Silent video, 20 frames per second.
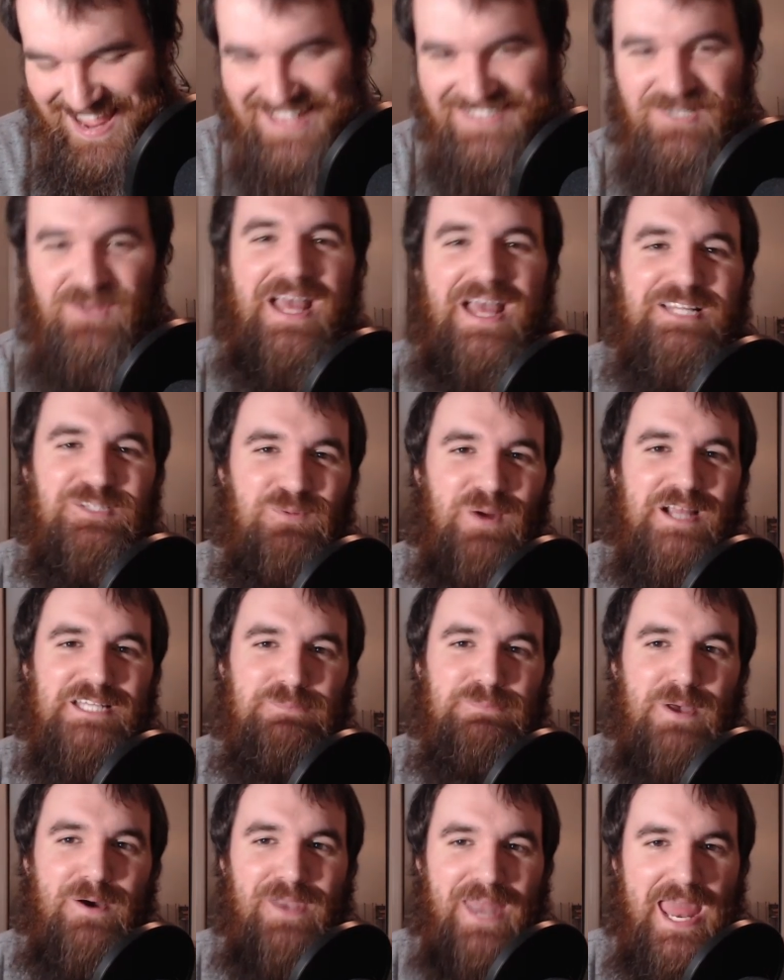So that's why it's
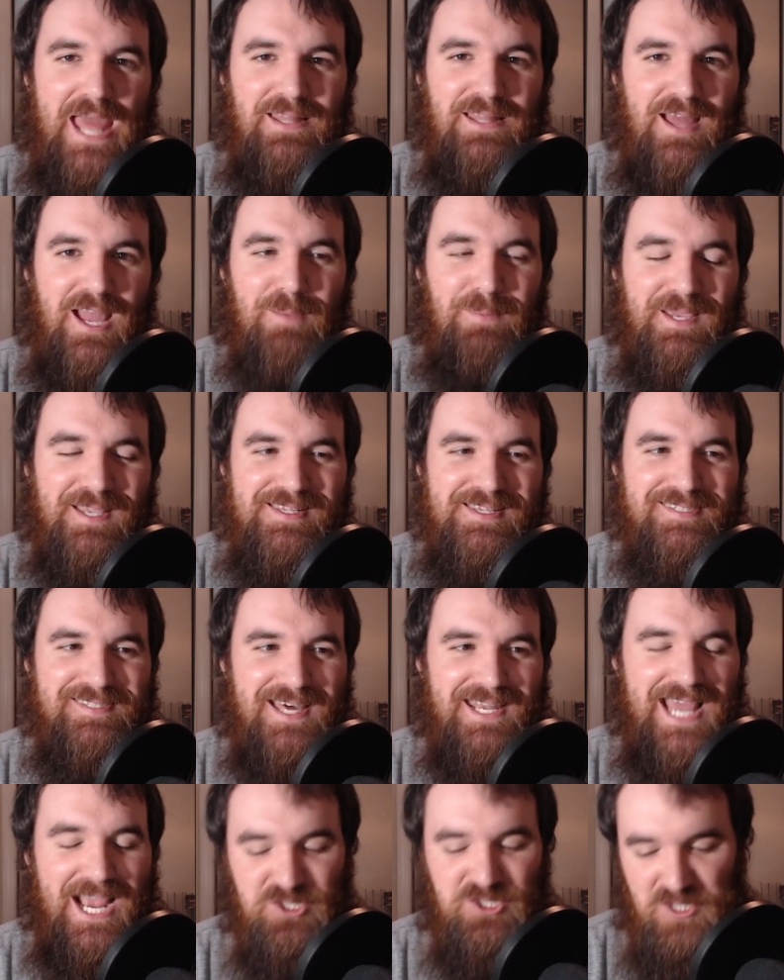spelled L.I. because it's
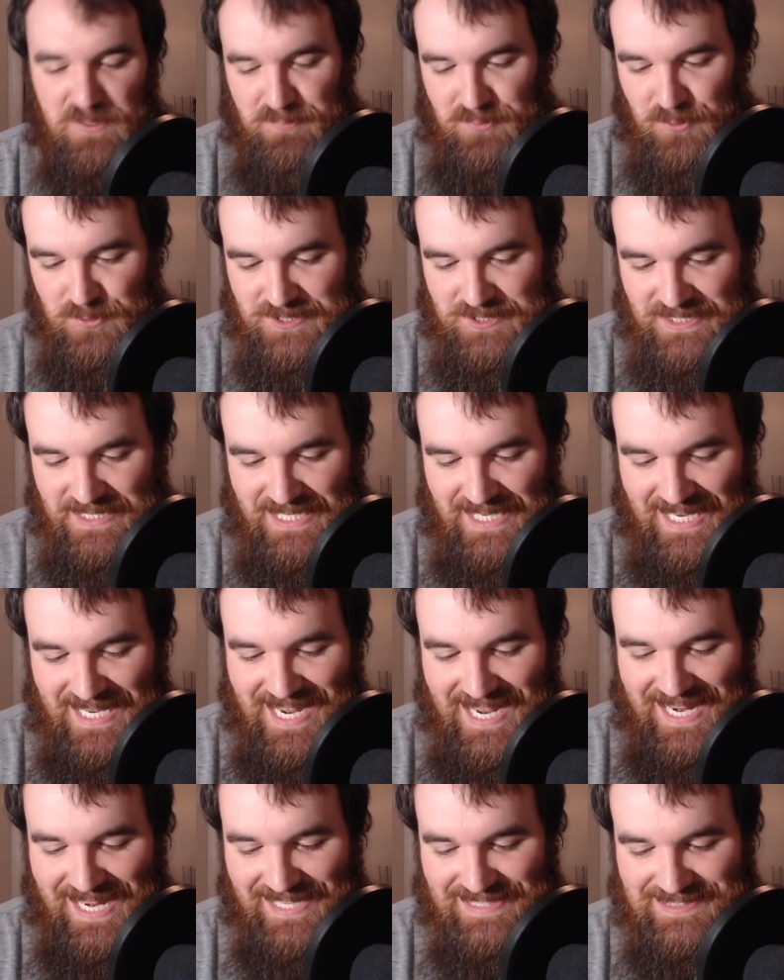not actually Bruce Lee.
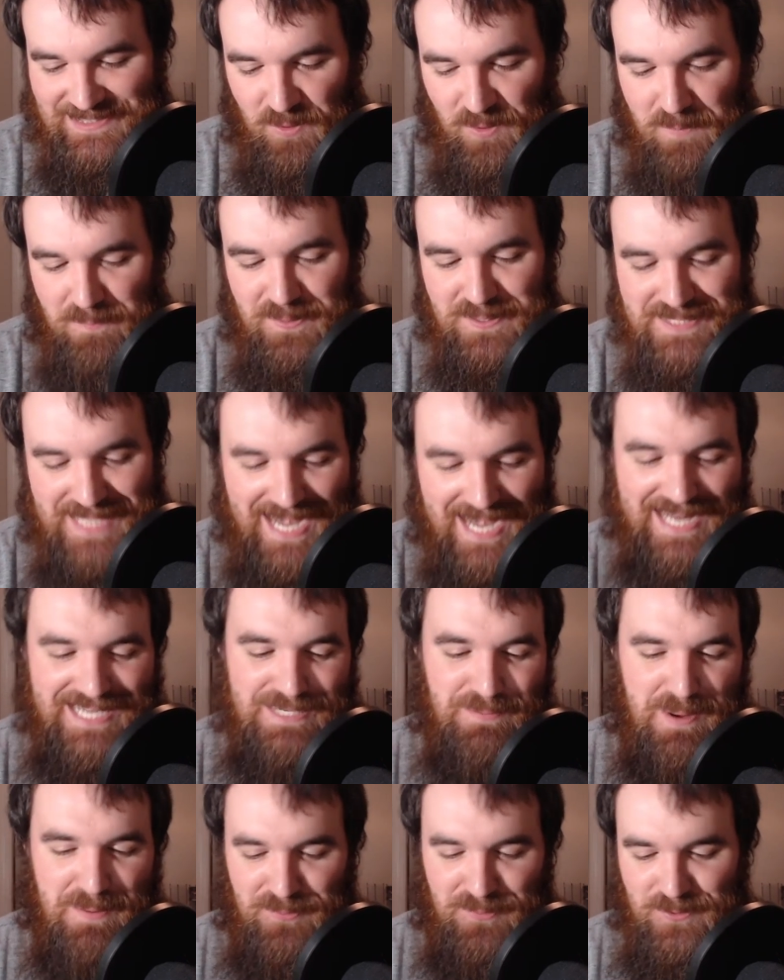It's someone pretending
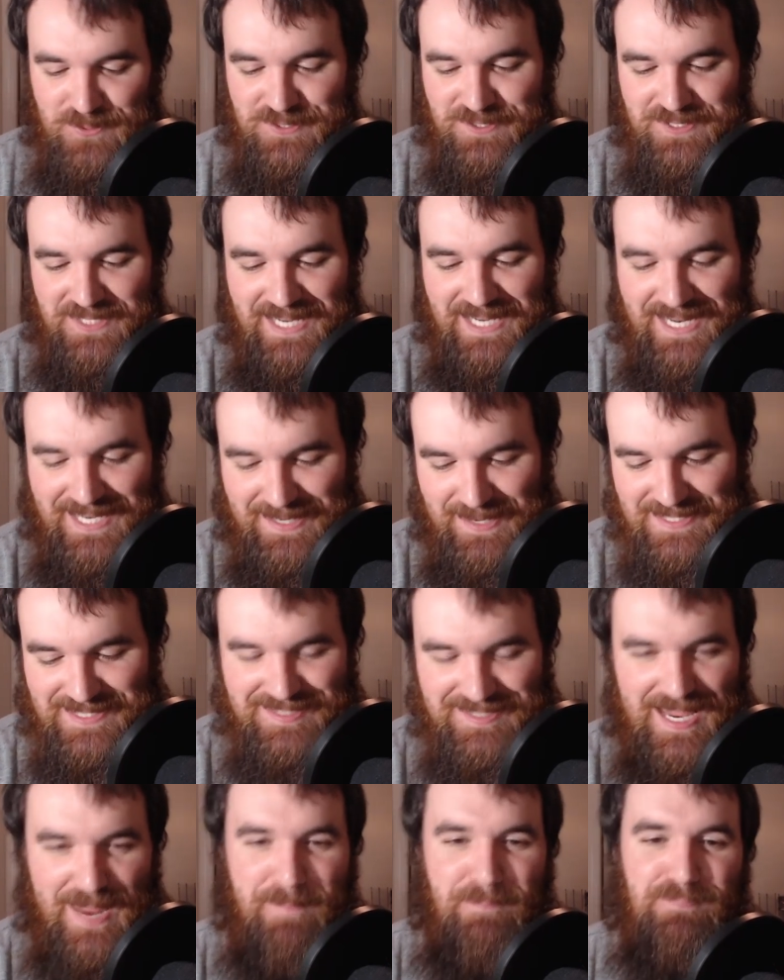to be Bruce Lee because
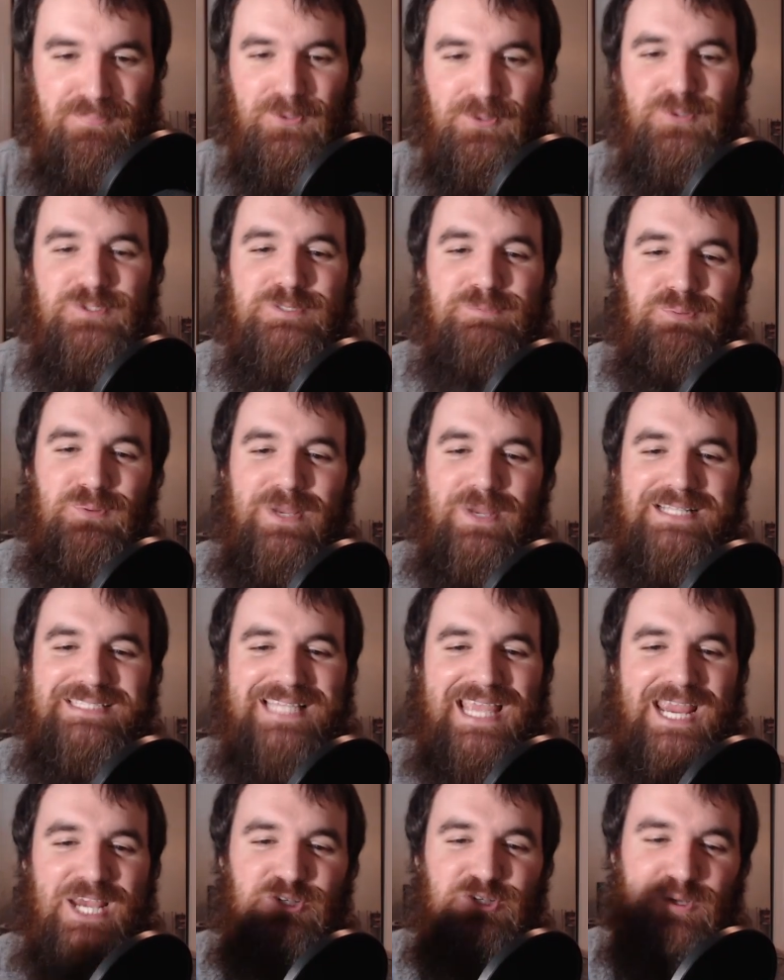it's a
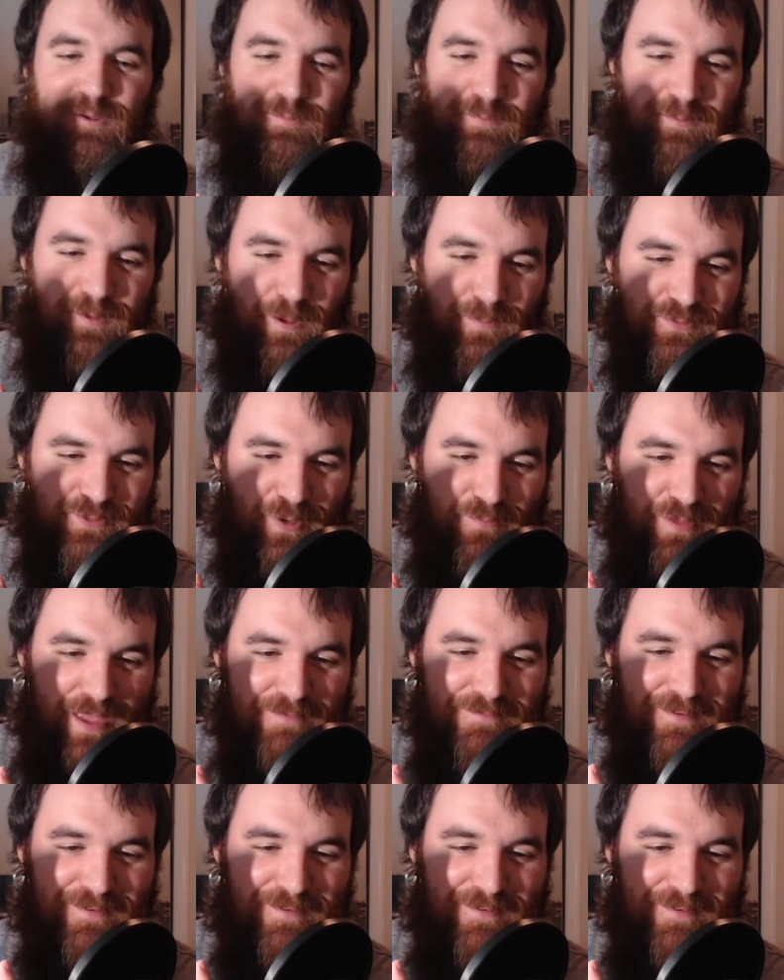Bruceploitation film. So if you have